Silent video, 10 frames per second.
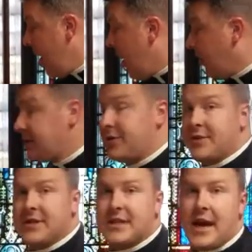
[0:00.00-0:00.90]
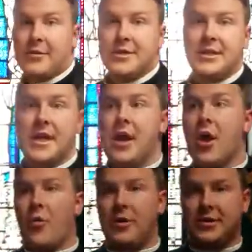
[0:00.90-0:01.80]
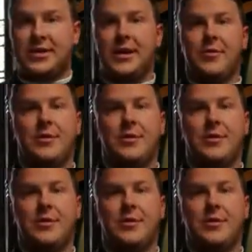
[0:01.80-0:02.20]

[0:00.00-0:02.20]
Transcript: Also in the sacristy, when you see what the